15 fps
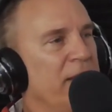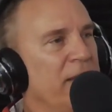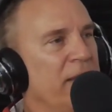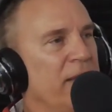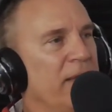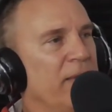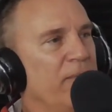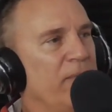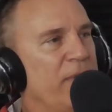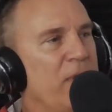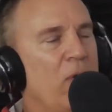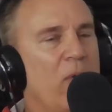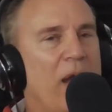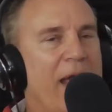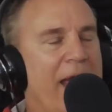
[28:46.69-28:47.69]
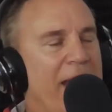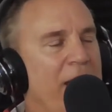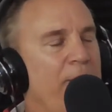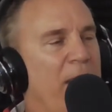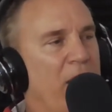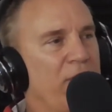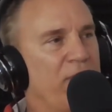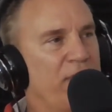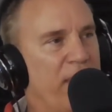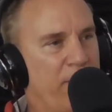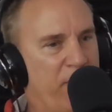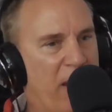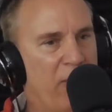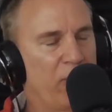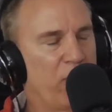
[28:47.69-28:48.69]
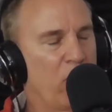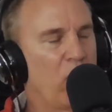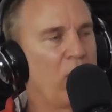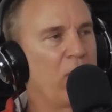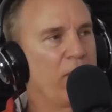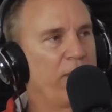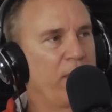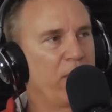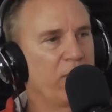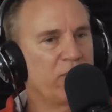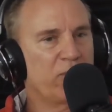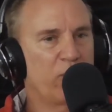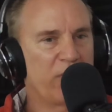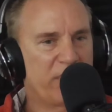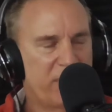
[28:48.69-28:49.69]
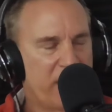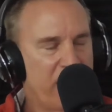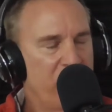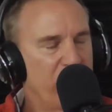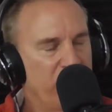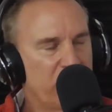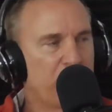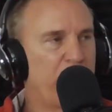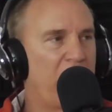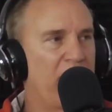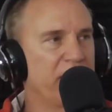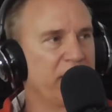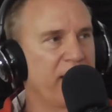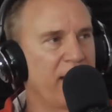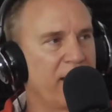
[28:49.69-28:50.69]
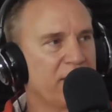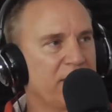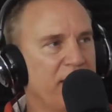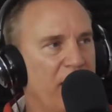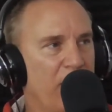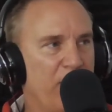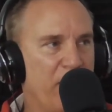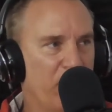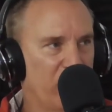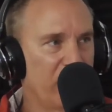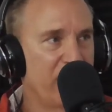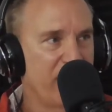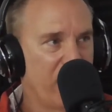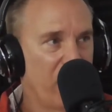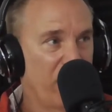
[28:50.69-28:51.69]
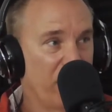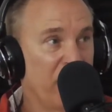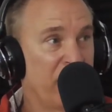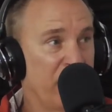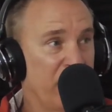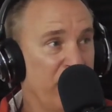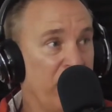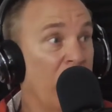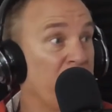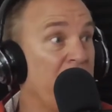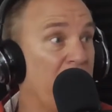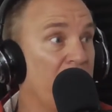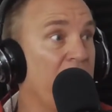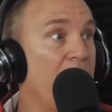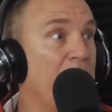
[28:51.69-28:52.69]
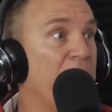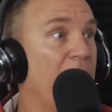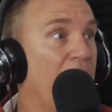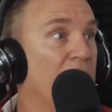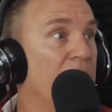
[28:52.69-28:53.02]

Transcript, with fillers: Yeah. You okay. know what I hate about about the world though is once they hear this podcast, now people are going to yell. They'll yell yeah, it right. up now.